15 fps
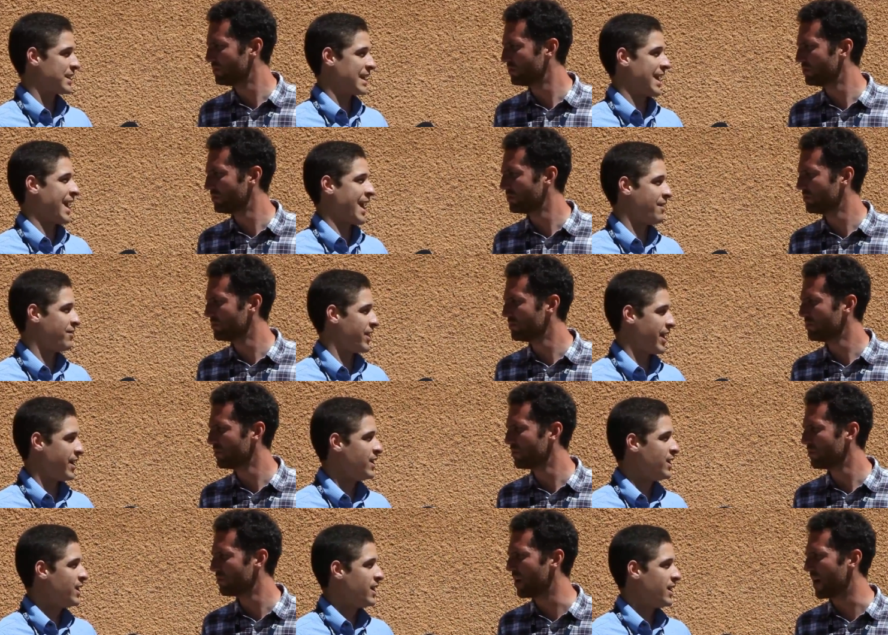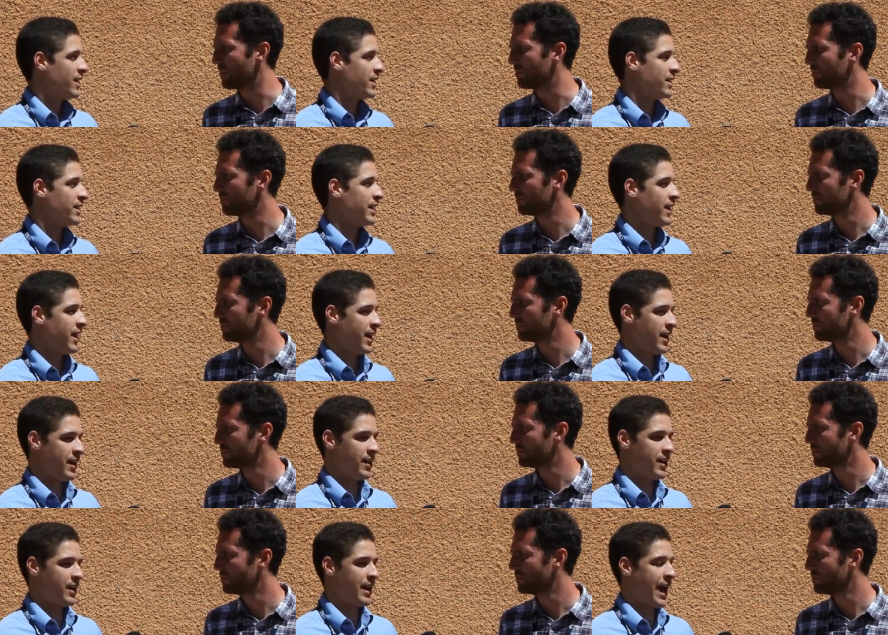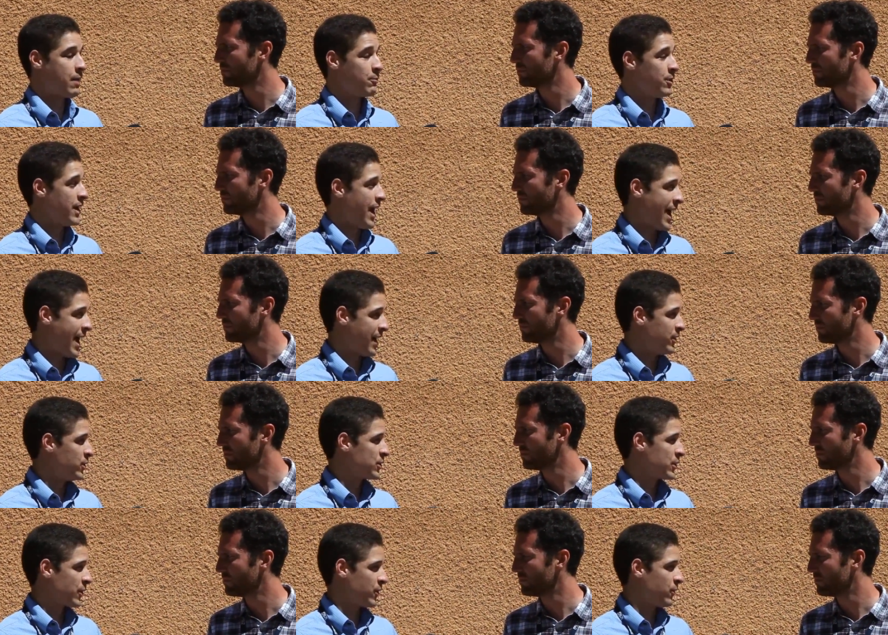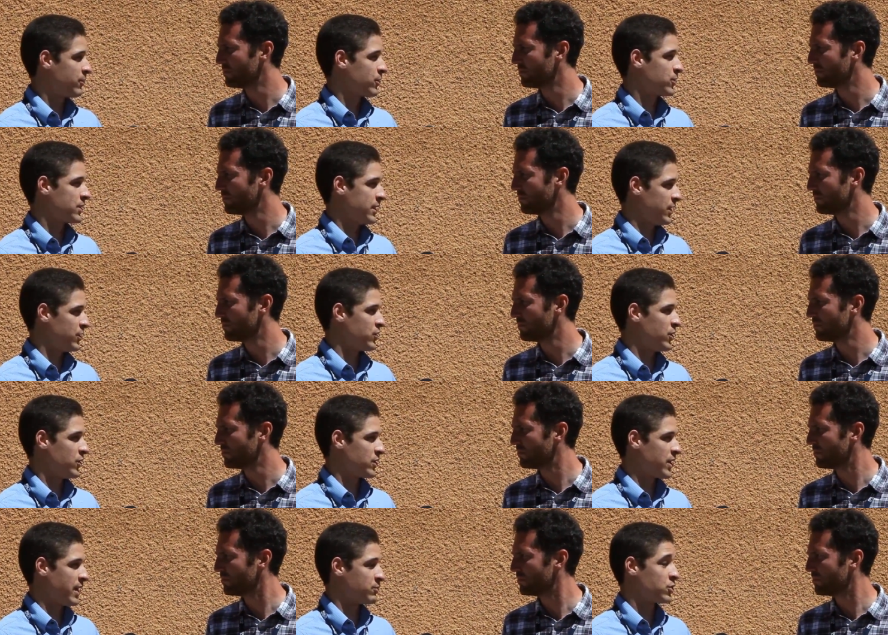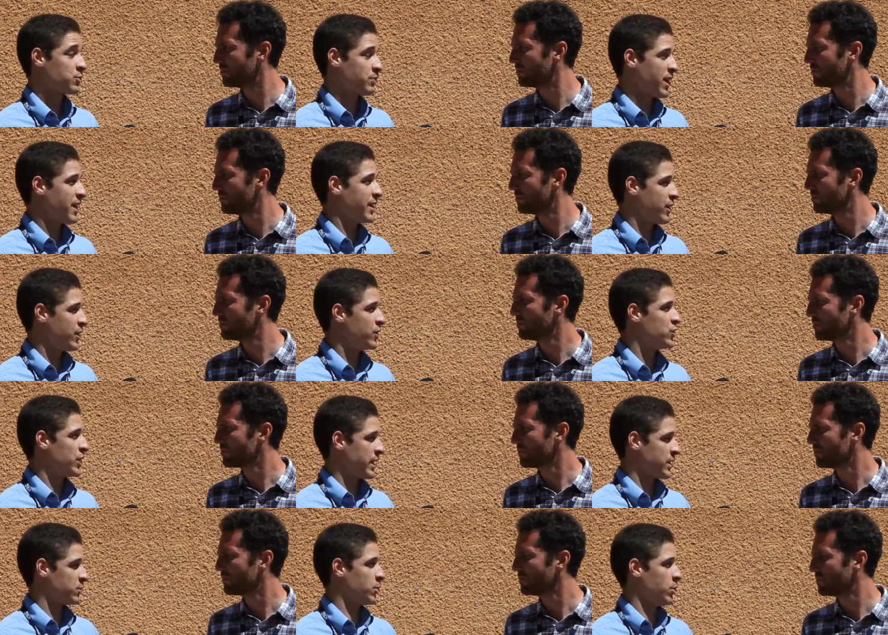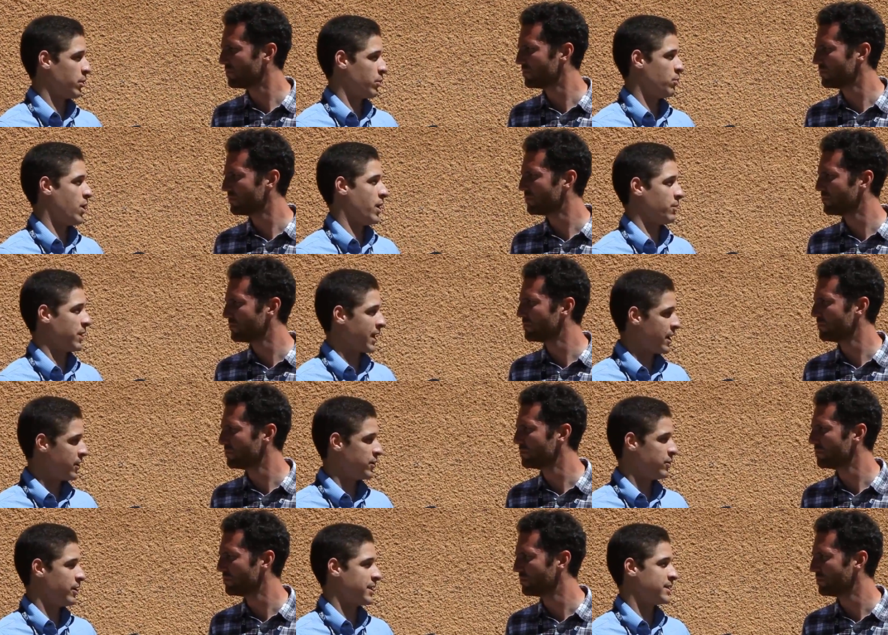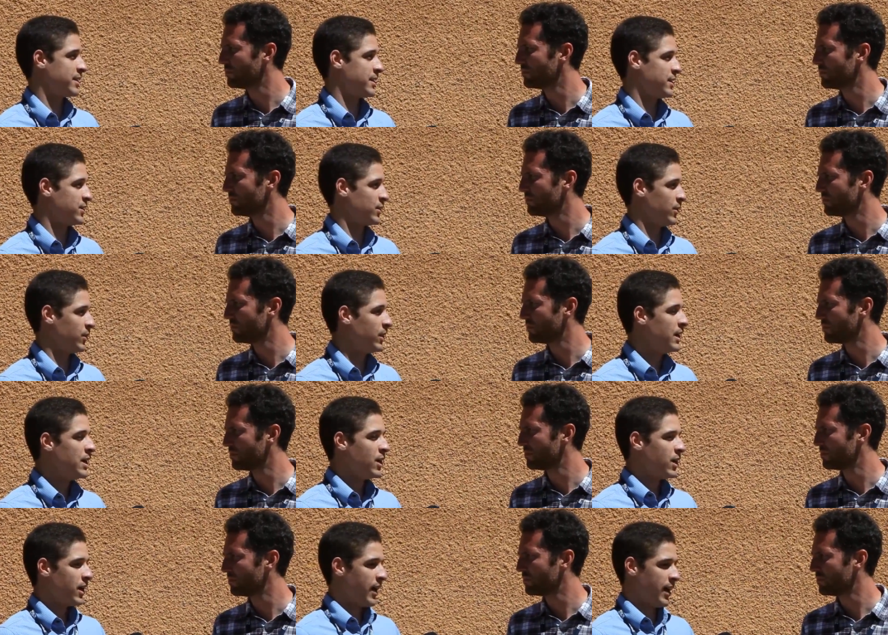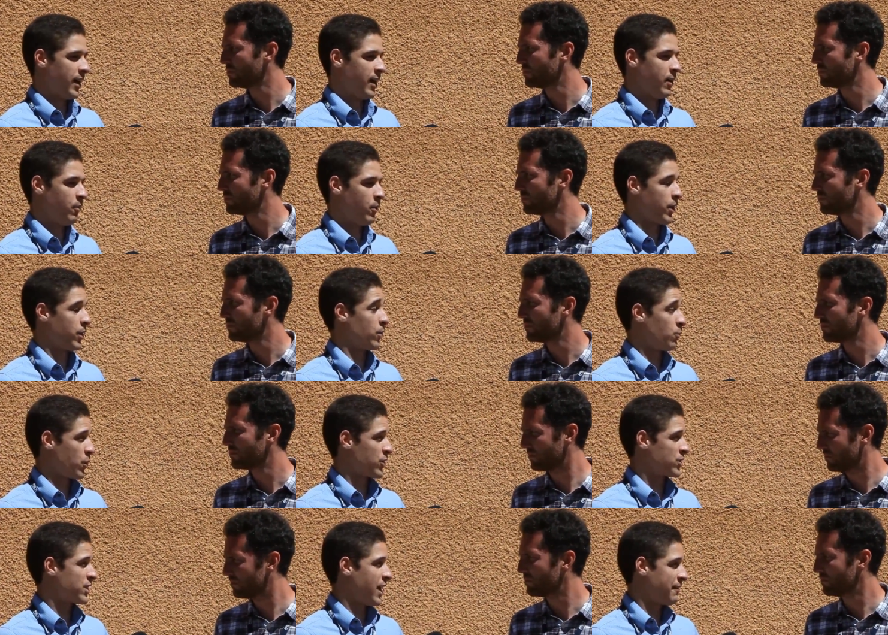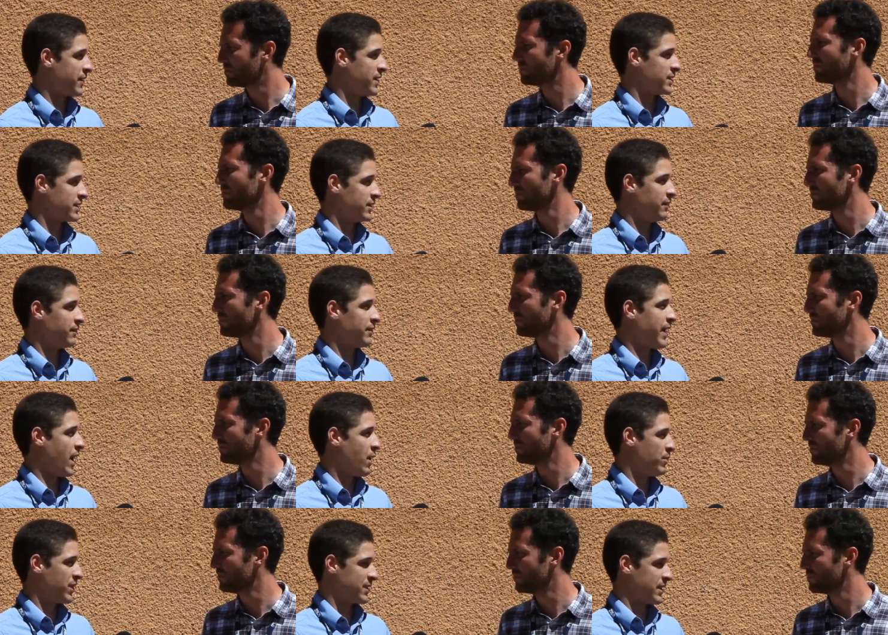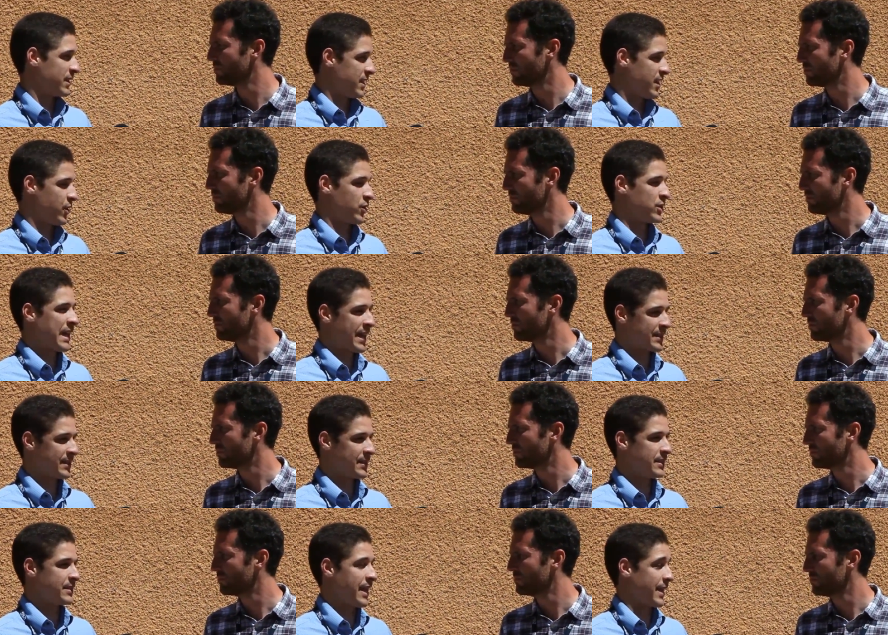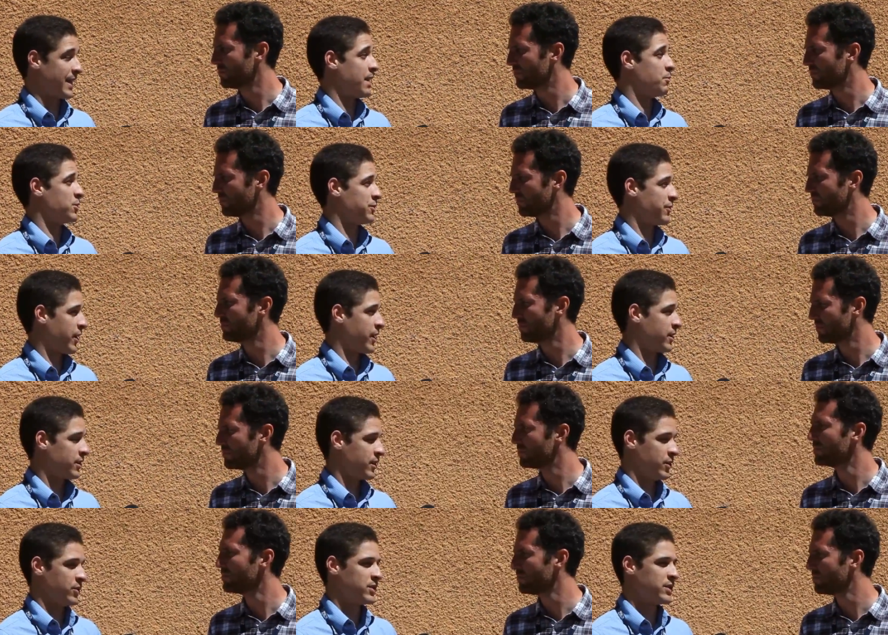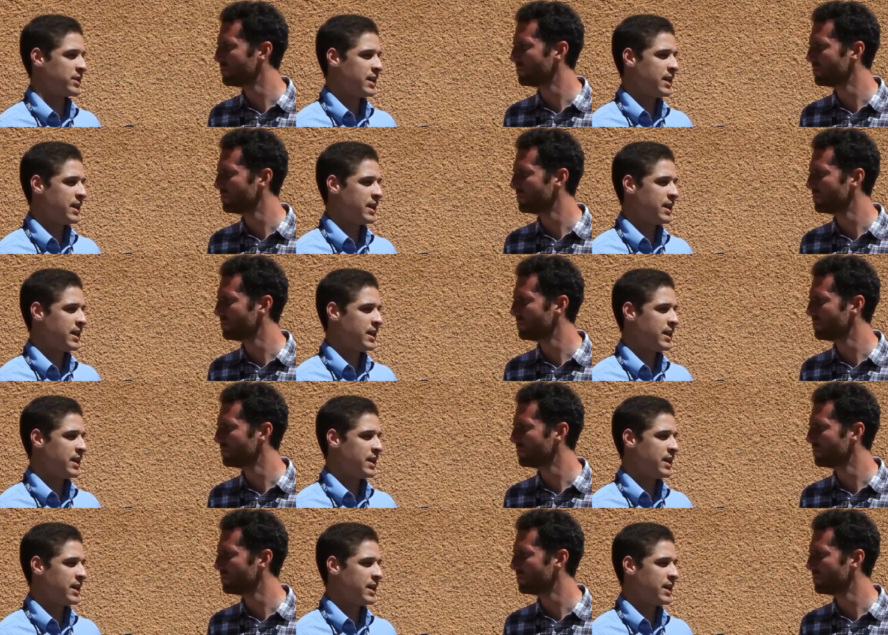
Speaker 1: can't have that. Right. Uh, had we not had those turnovers in each of those games, there's probably a good chance we would have won. We held USC to uh, one of their worst offensive outputs of the year. Texas, that game was very close.